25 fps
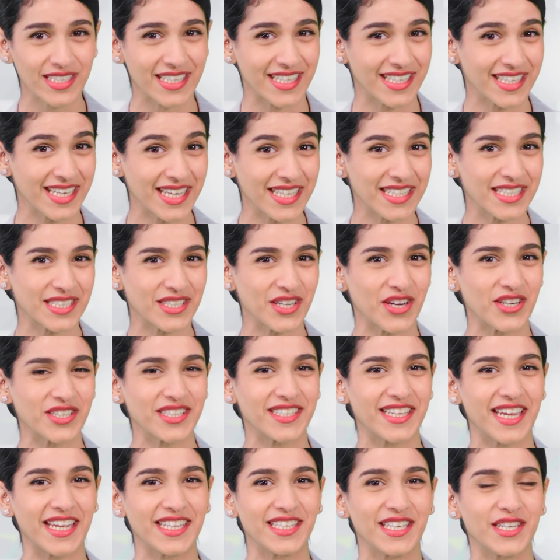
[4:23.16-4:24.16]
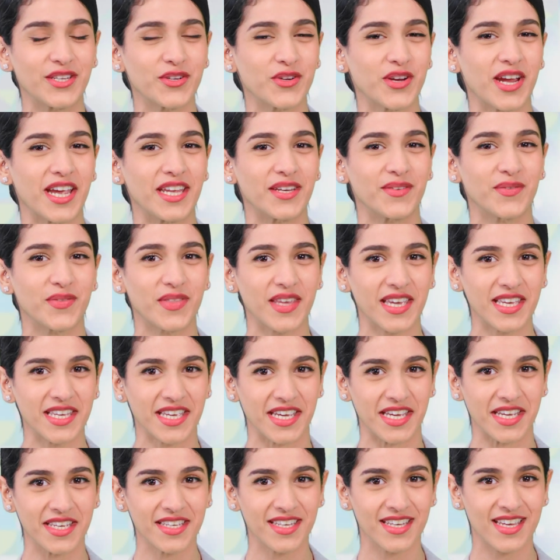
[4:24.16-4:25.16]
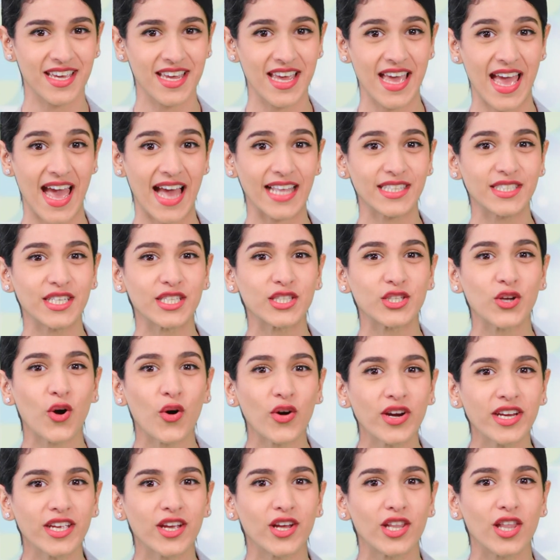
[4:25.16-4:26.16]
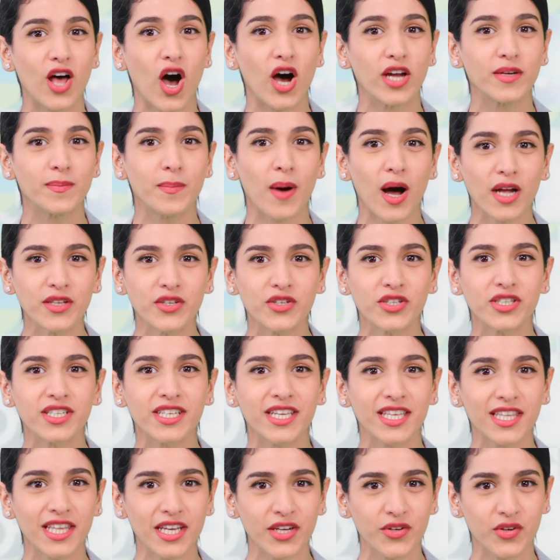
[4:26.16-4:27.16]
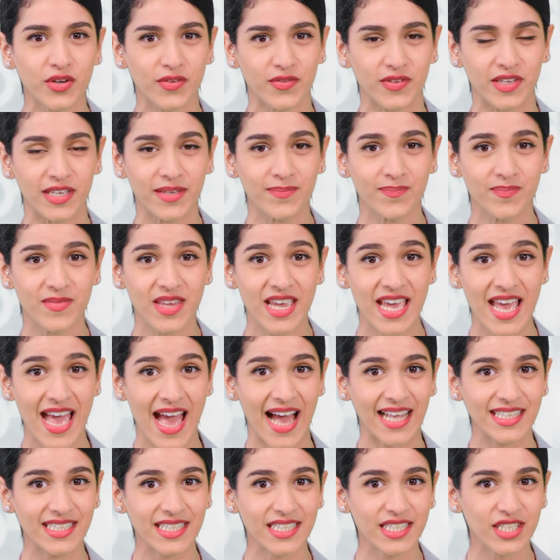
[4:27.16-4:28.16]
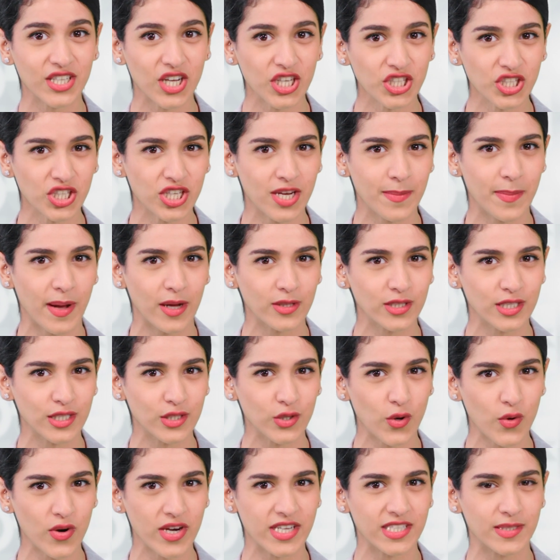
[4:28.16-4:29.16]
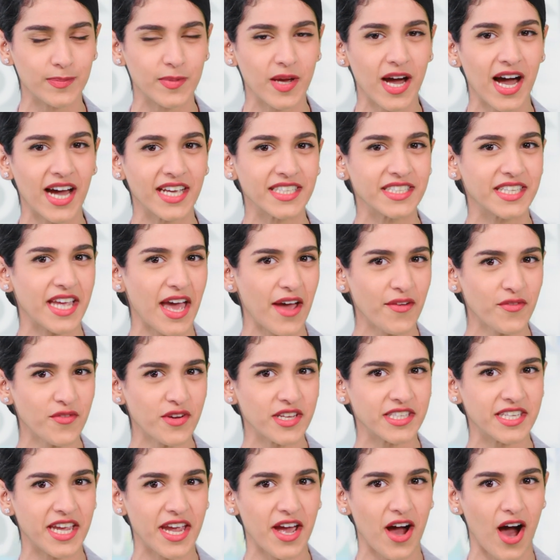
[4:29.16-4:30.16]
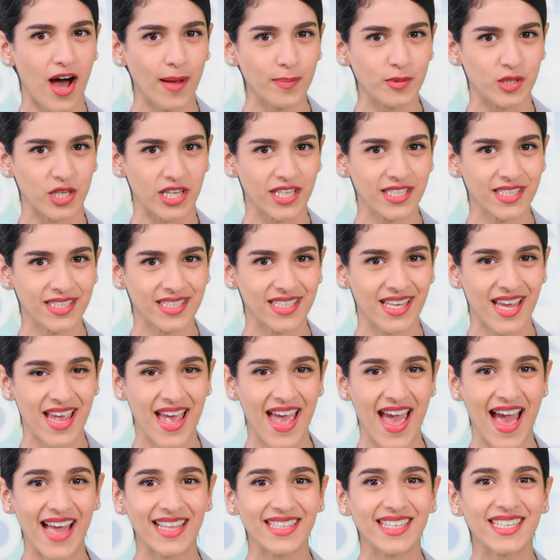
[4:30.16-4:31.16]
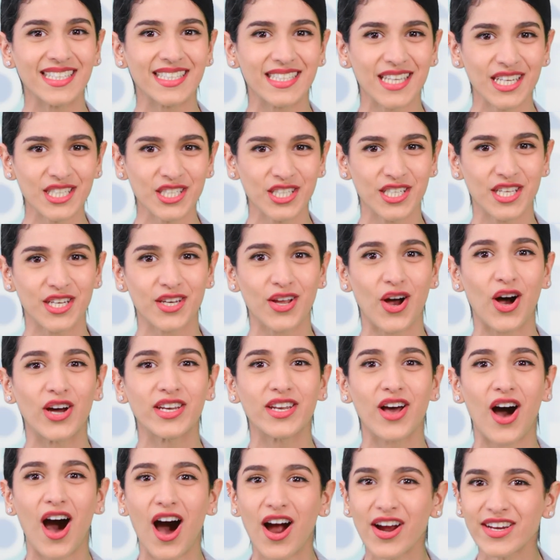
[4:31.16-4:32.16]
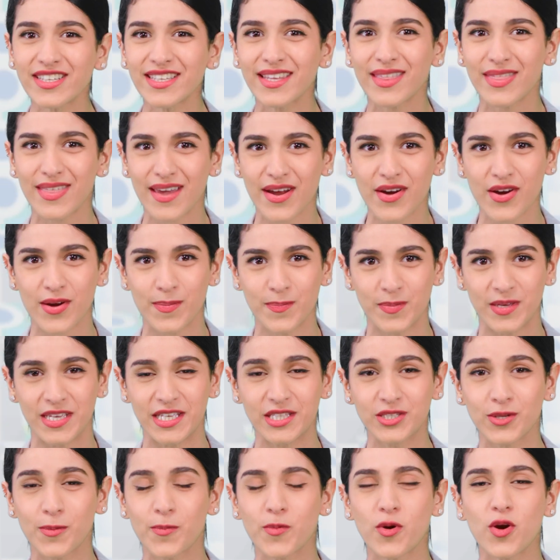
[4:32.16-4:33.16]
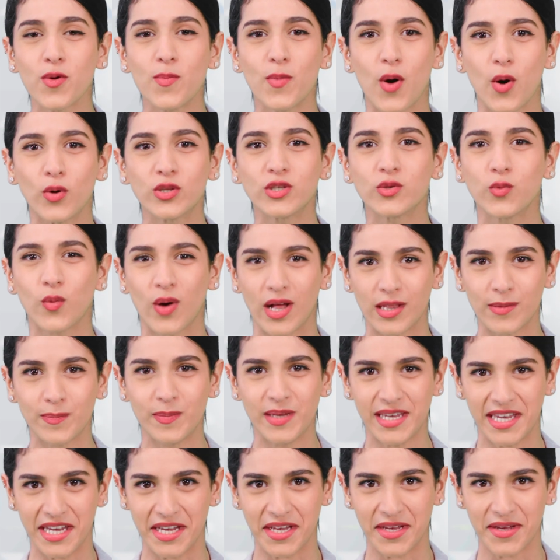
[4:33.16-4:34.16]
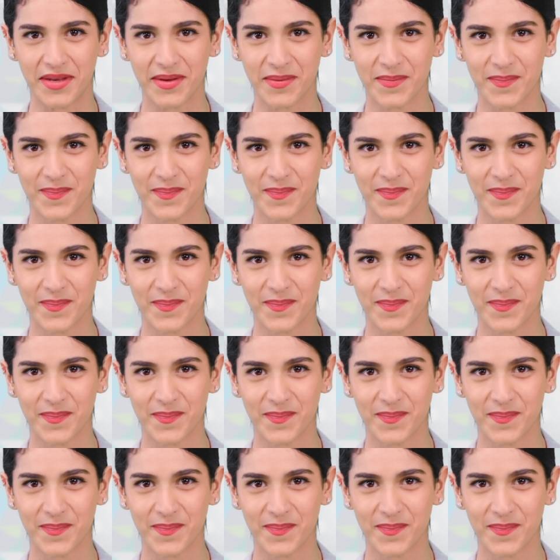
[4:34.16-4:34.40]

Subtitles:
to kickstart daily creative thinking, a tutorial on modern calligraphy, a discussion about stories behind everyday objects, and a session on art therapy to promote well-being.